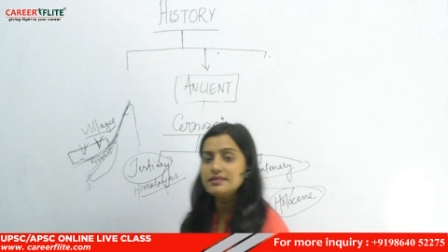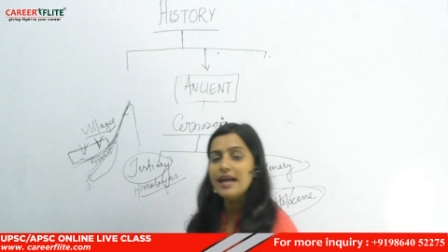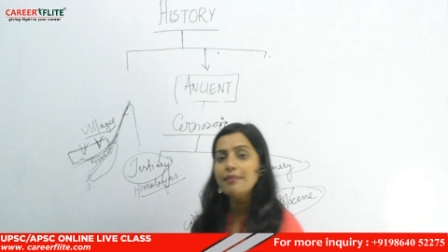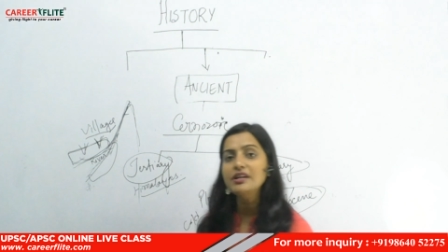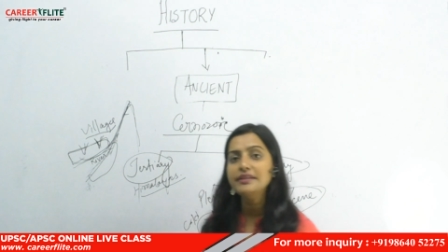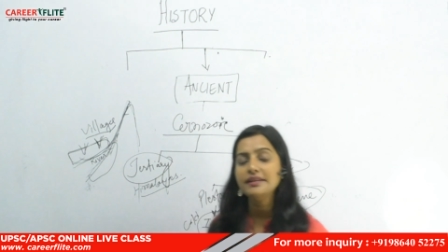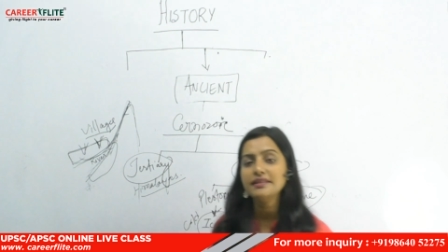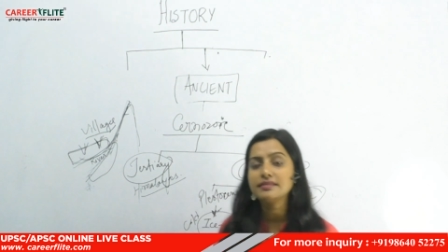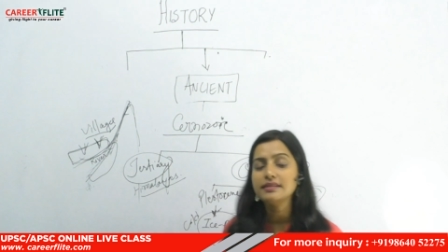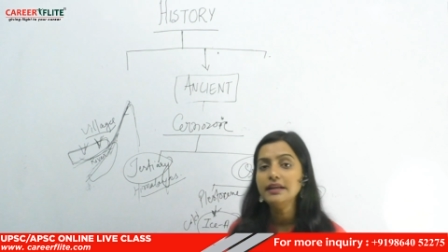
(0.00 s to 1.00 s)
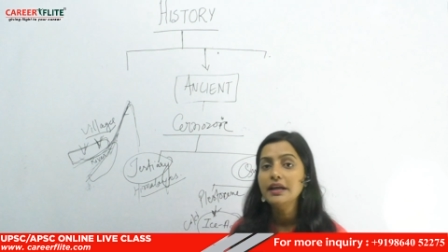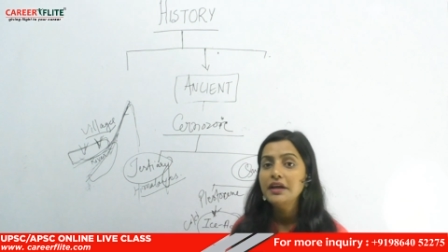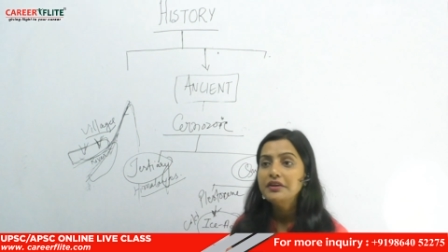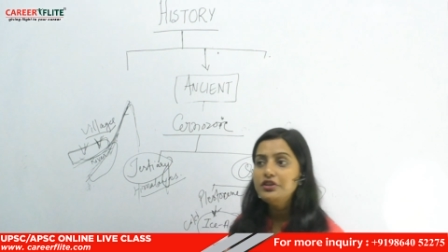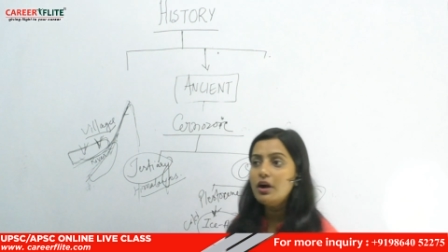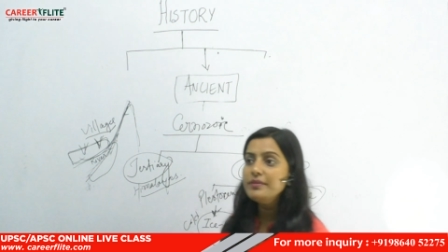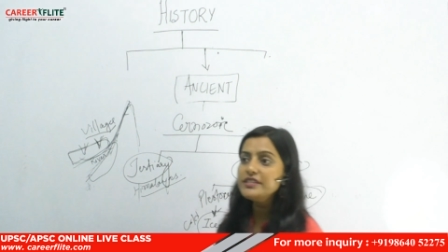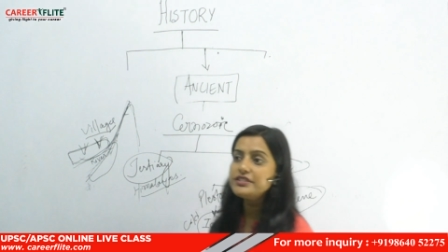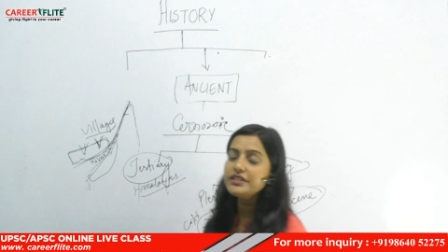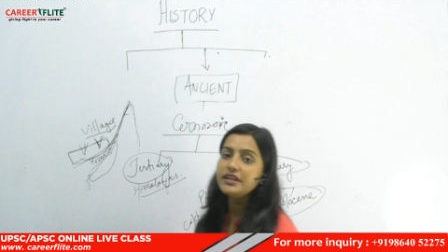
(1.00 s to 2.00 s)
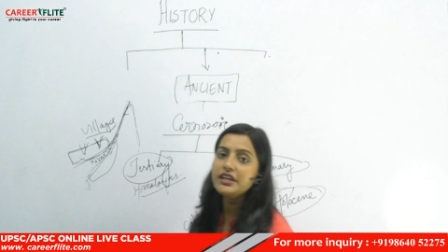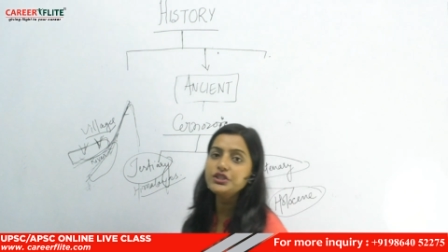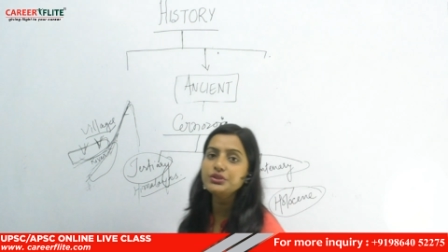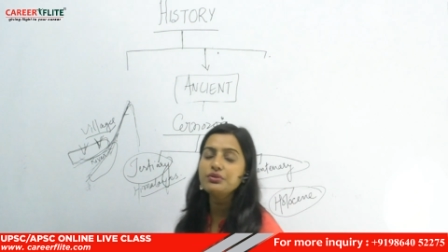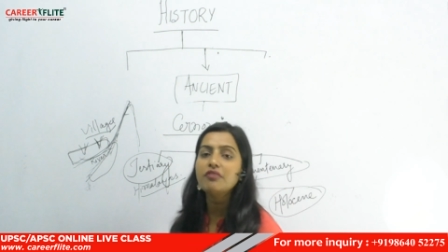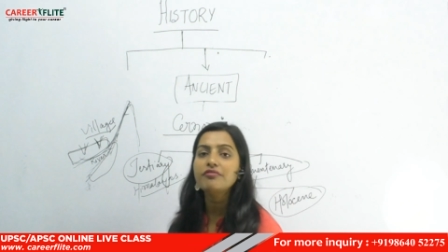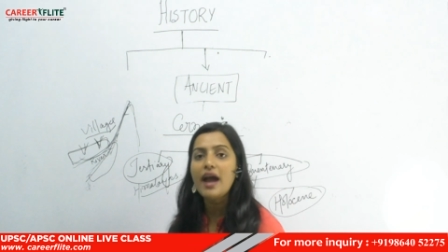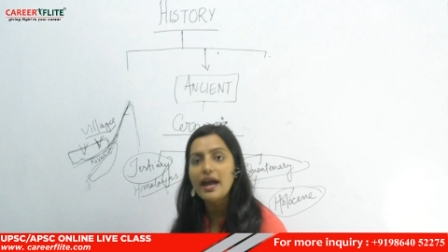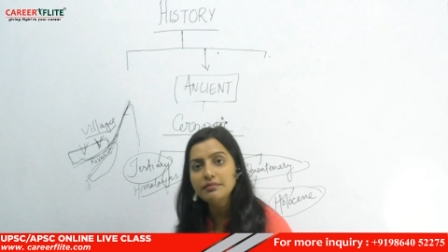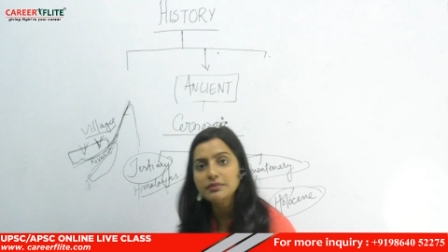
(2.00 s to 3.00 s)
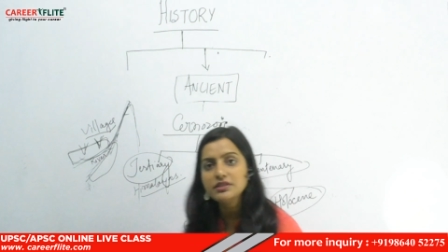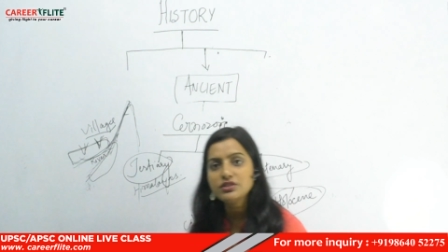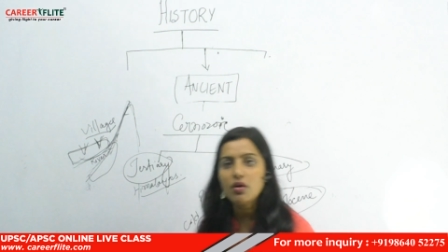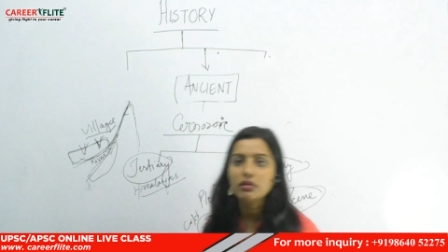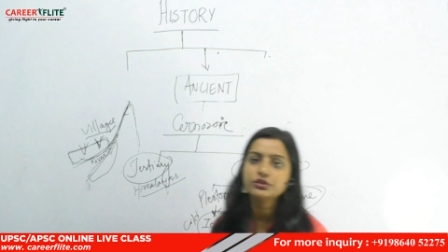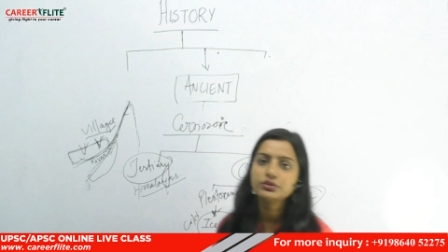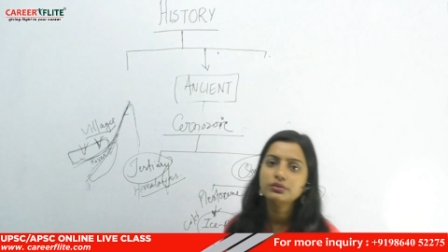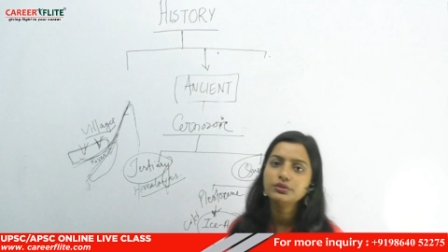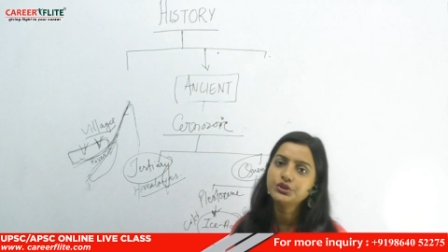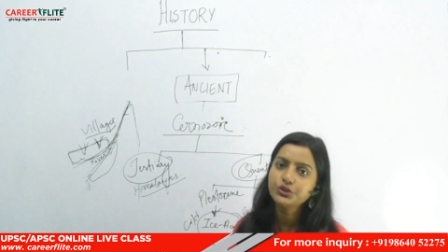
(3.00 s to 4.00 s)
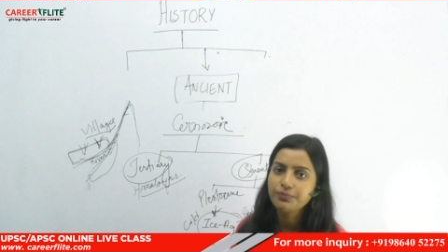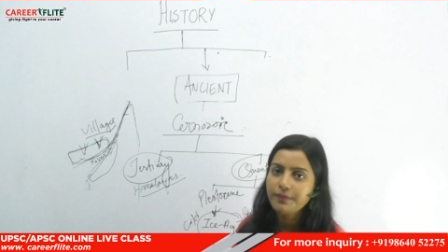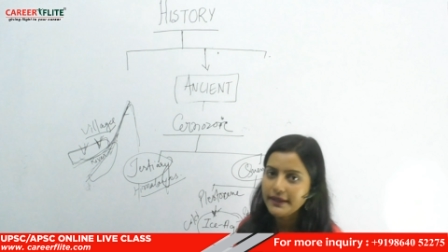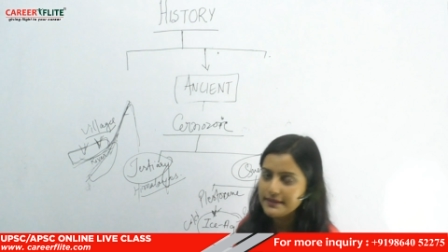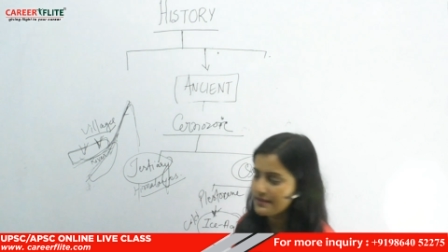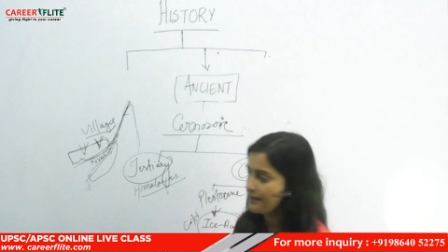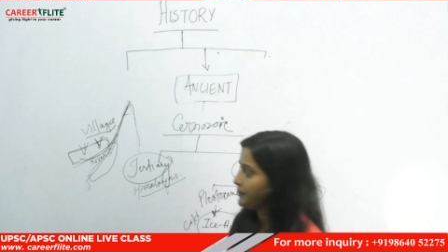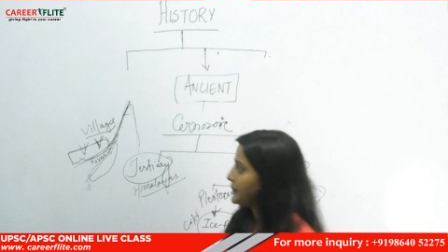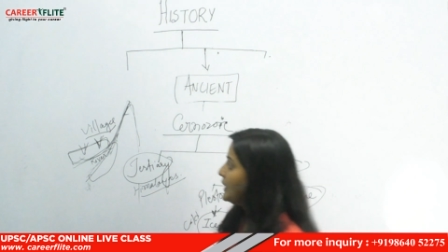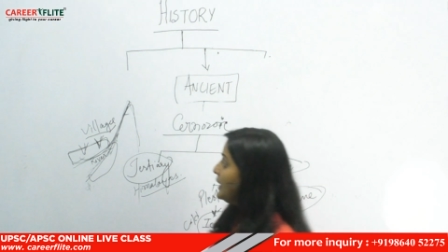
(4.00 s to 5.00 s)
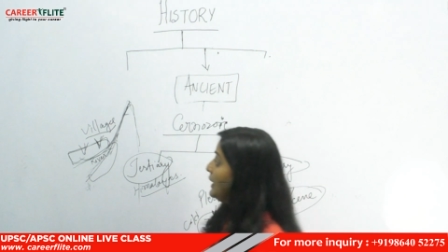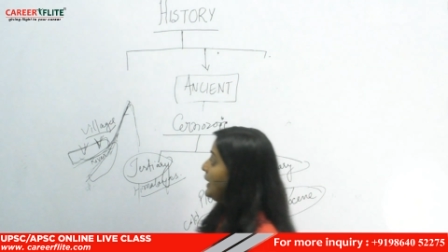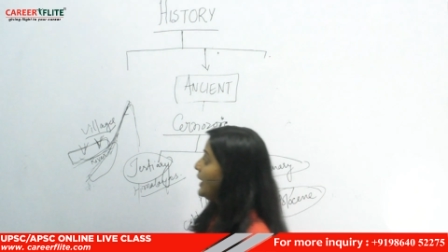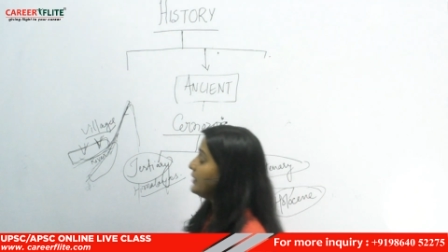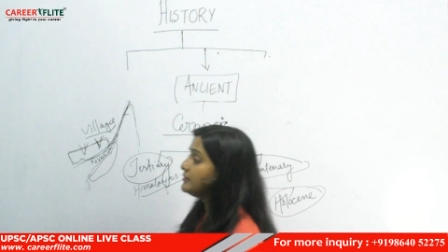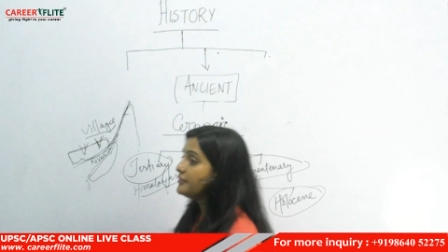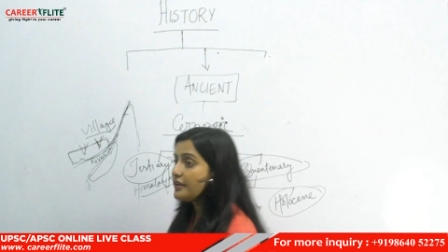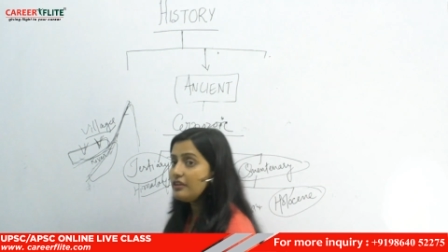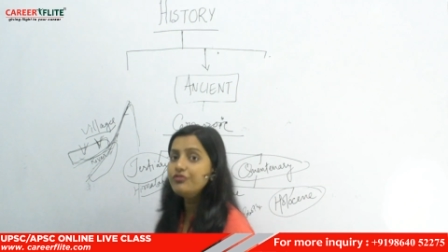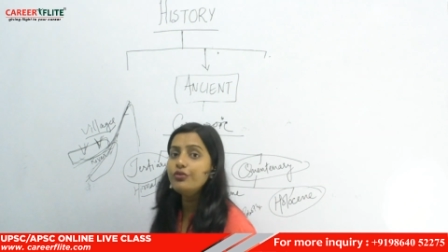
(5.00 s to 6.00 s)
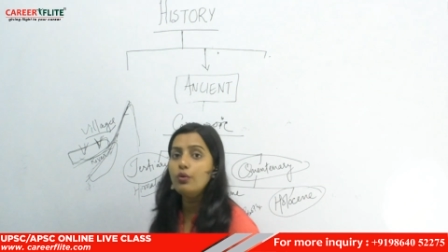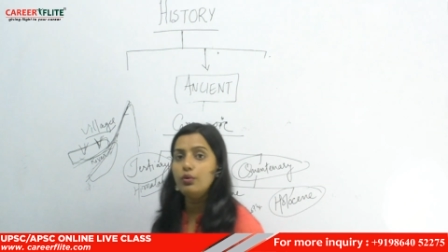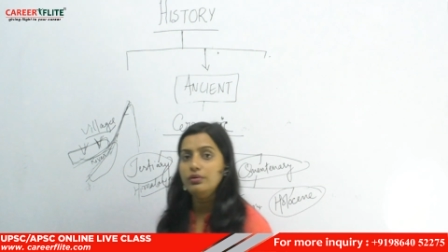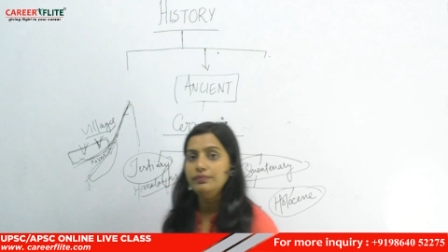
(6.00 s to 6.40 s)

simultaneously, domestication of animals also took place. And therefore,